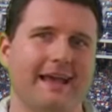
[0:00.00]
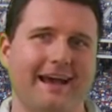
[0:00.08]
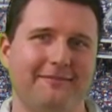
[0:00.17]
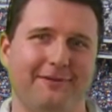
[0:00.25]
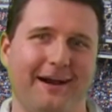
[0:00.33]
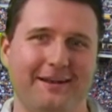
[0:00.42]
they
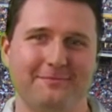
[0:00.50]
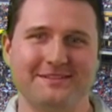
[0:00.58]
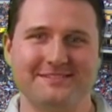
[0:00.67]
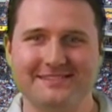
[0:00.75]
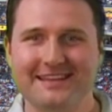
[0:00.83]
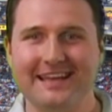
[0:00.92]
add vitamin
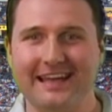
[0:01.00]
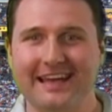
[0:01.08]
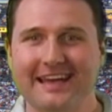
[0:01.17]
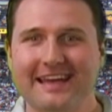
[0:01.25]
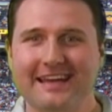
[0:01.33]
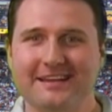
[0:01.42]
C
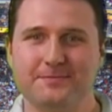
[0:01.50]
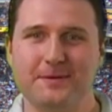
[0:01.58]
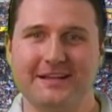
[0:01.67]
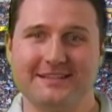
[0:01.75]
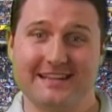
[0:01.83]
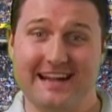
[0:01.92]
is
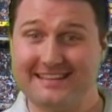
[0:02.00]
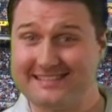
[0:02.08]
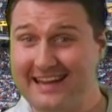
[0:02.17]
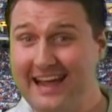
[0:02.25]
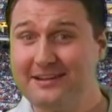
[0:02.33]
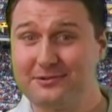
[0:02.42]
because it has
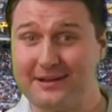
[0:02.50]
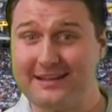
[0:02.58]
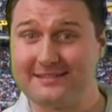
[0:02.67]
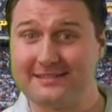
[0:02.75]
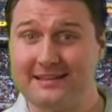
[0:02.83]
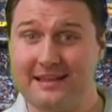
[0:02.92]

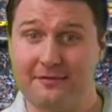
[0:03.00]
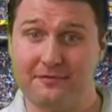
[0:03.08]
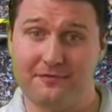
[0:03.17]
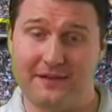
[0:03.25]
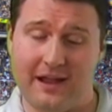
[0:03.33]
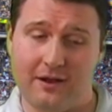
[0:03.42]
nitrates, and they've
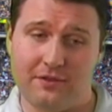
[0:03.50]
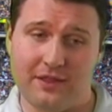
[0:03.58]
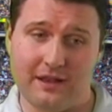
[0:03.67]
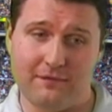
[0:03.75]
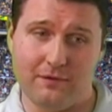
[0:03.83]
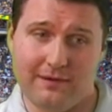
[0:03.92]
found
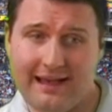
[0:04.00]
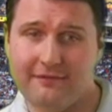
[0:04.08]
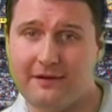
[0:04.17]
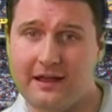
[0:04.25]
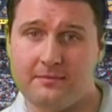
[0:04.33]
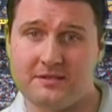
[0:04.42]
that if you add
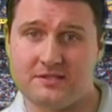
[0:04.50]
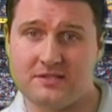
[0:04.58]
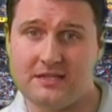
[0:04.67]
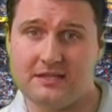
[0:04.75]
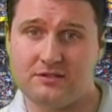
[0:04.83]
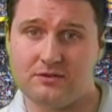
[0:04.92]
vitamin
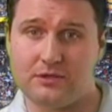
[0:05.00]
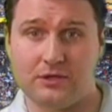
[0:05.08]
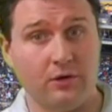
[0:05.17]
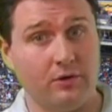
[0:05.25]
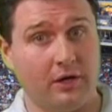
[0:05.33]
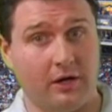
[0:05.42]
C to a
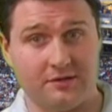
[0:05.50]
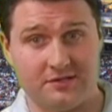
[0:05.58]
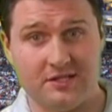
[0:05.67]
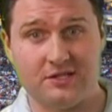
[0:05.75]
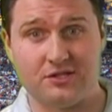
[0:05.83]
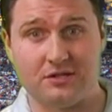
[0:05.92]
known
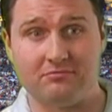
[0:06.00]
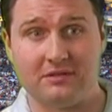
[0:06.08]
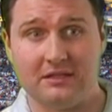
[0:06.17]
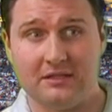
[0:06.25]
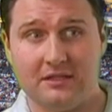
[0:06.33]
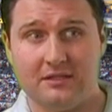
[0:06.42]
carcinogen,
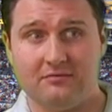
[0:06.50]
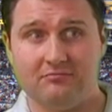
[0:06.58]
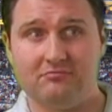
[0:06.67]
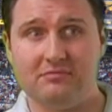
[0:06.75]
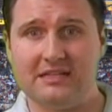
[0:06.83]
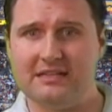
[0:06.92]

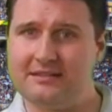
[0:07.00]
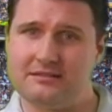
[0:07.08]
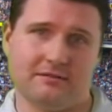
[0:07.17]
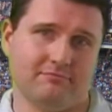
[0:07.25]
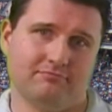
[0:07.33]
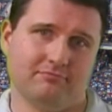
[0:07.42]
it
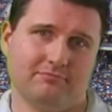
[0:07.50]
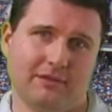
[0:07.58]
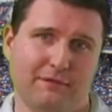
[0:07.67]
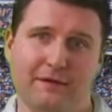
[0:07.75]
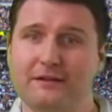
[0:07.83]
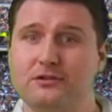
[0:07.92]
doesn't
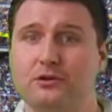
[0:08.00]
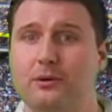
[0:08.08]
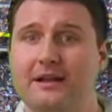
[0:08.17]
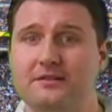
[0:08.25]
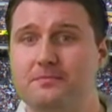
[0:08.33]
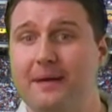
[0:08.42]
affect you
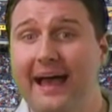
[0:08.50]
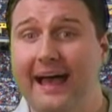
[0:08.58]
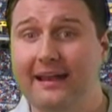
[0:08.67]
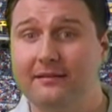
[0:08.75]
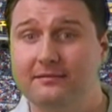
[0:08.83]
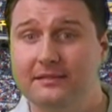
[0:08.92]
quite as
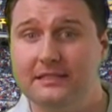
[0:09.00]
bad.